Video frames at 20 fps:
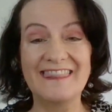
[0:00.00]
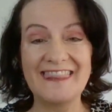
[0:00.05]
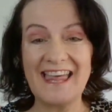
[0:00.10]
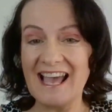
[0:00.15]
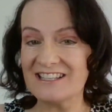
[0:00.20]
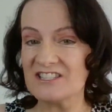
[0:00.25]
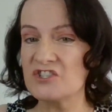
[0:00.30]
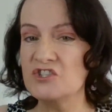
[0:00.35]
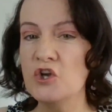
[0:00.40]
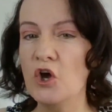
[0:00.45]

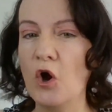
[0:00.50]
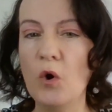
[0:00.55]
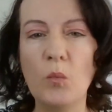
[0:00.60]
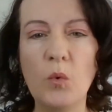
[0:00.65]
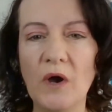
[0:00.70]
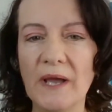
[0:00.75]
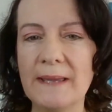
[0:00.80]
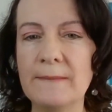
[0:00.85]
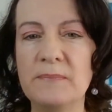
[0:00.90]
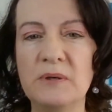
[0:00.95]
that's not
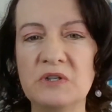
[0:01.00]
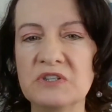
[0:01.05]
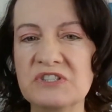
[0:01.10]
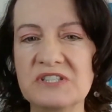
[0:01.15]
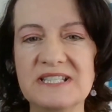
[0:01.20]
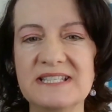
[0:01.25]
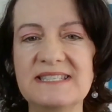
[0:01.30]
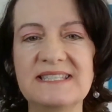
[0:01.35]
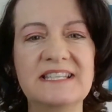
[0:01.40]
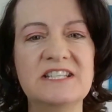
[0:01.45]
what
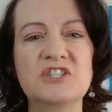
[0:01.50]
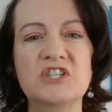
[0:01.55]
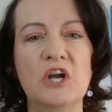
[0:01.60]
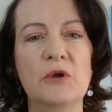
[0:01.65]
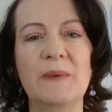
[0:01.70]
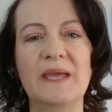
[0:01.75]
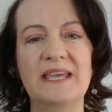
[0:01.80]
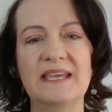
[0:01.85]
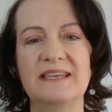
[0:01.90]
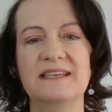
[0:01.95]
imposter
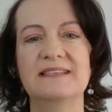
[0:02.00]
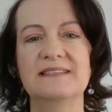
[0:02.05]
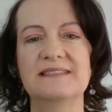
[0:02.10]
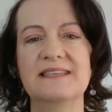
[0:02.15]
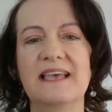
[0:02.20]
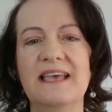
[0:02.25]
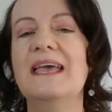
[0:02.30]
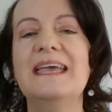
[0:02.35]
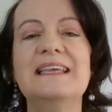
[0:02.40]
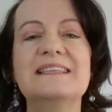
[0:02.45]
syndrome
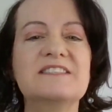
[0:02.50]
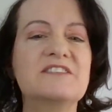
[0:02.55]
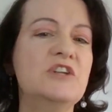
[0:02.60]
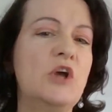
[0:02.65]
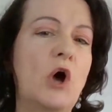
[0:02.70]
is. It's